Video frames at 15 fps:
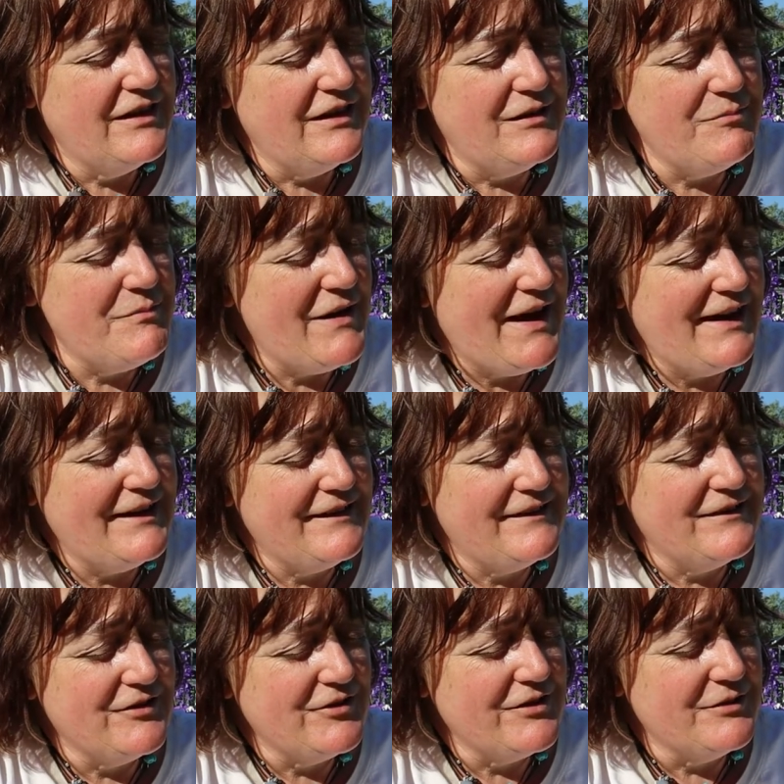in bad
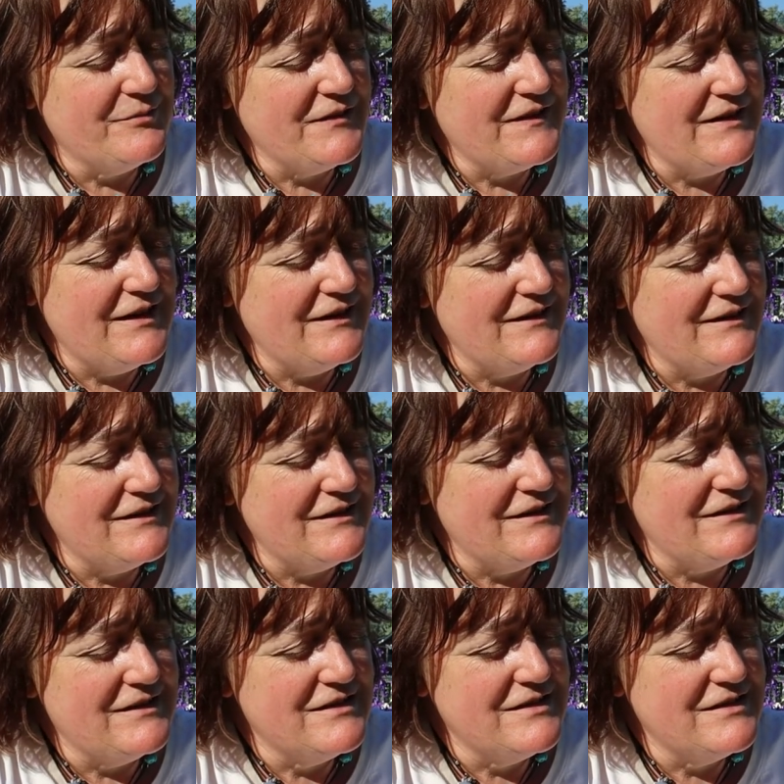circumstances,